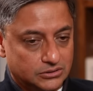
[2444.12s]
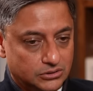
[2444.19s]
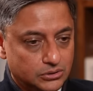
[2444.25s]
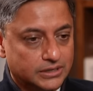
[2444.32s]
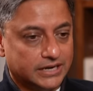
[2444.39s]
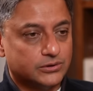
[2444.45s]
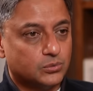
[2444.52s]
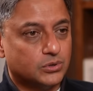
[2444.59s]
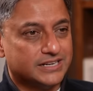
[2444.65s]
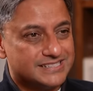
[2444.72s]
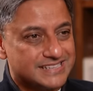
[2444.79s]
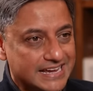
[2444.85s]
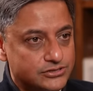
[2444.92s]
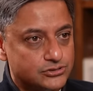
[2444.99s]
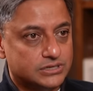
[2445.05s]
look at what
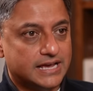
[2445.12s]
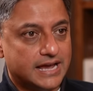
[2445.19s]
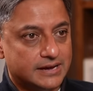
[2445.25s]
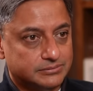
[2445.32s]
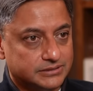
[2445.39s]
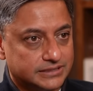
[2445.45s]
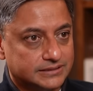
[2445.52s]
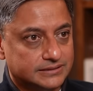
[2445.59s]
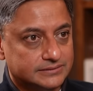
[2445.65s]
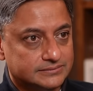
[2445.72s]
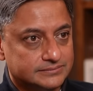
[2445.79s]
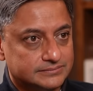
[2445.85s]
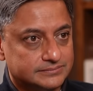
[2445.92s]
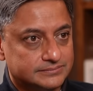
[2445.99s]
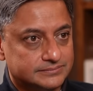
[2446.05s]
is actually happening,
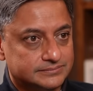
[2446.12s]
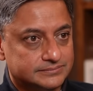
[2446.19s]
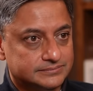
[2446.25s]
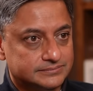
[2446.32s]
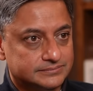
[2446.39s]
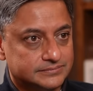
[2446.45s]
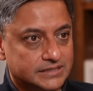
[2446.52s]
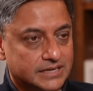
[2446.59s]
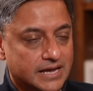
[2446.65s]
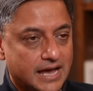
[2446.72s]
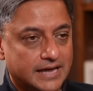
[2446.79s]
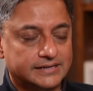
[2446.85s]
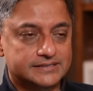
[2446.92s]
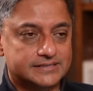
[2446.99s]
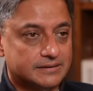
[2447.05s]

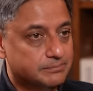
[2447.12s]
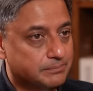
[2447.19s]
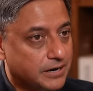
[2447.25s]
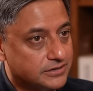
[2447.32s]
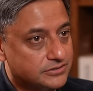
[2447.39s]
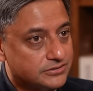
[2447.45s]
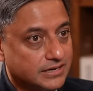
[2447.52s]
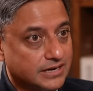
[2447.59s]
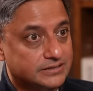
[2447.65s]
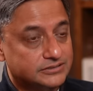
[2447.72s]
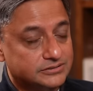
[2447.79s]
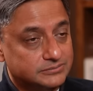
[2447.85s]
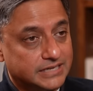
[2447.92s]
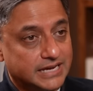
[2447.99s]
and in some parts of the country,